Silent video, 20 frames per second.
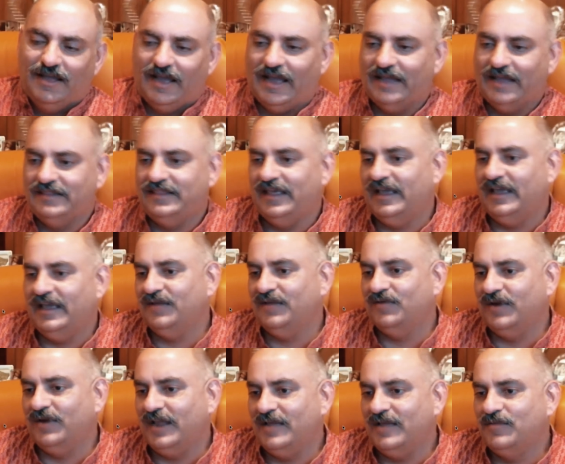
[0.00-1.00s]
and they
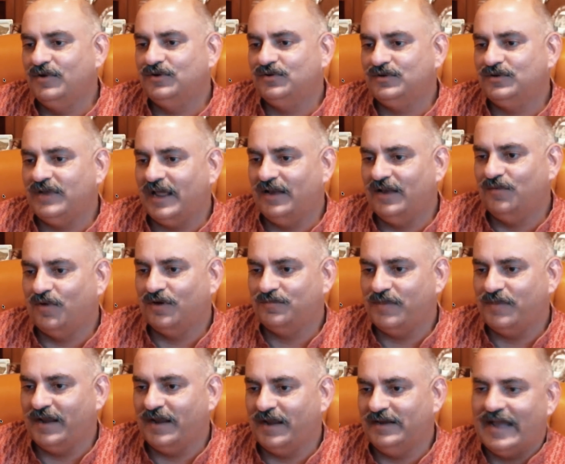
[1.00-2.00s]
were able to tell
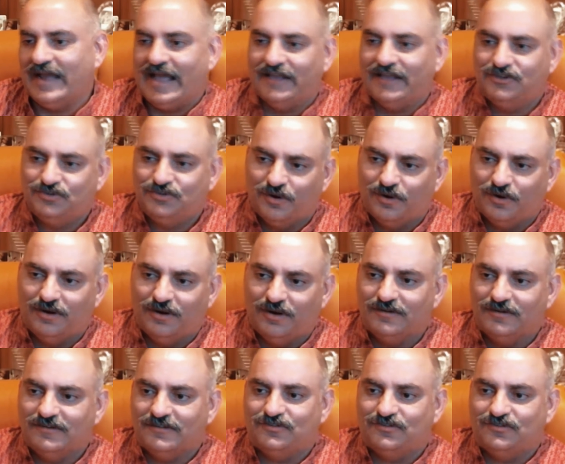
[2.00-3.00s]
what my natural
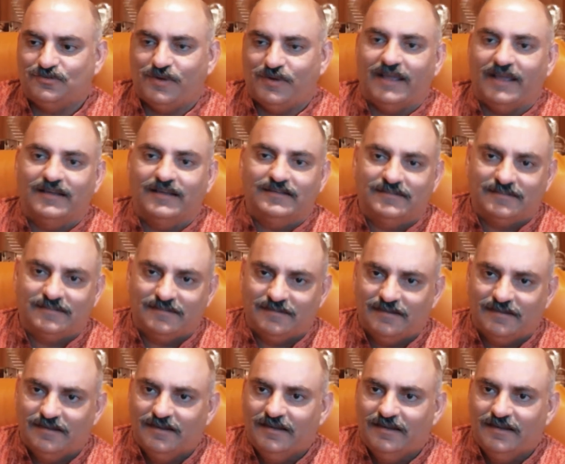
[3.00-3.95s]
strengths